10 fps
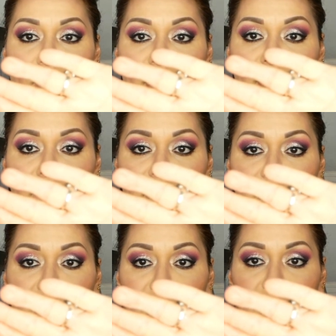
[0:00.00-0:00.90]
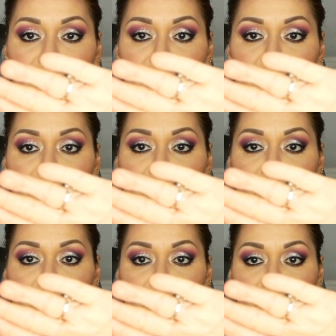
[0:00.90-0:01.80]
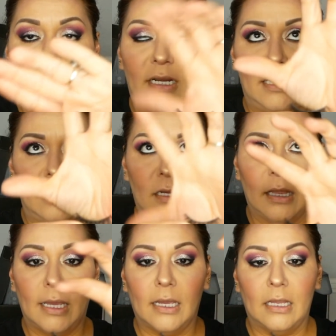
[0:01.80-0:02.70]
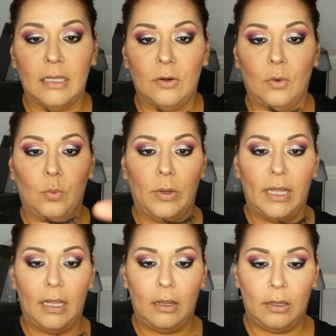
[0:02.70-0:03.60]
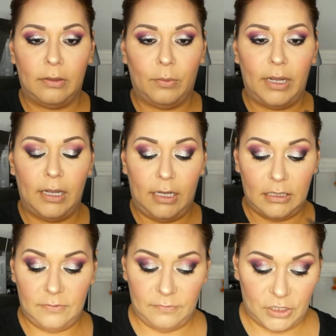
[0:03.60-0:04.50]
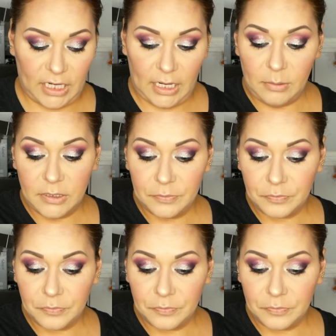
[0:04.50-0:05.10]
I love these lashes. They literally look like a little wing the way it's shaped.